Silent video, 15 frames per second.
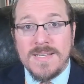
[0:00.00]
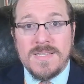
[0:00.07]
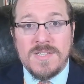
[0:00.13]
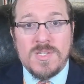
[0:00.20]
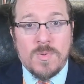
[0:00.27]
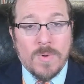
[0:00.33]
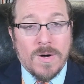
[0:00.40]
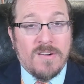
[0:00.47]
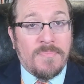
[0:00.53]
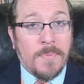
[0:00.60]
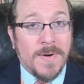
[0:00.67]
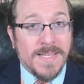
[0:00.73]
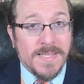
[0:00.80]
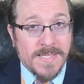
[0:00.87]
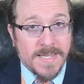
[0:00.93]
to
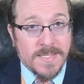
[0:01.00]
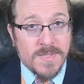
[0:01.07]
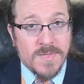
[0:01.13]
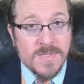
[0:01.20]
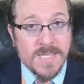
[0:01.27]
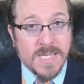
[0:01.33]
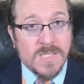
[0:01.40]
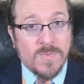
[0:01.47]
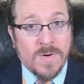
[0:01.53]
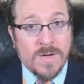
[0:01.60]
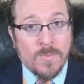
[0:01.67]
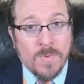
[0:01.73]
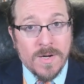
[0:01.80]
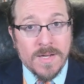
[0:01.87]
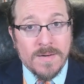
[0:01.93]

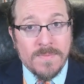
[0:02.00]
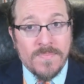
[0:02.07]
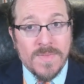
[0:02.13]
12.60611.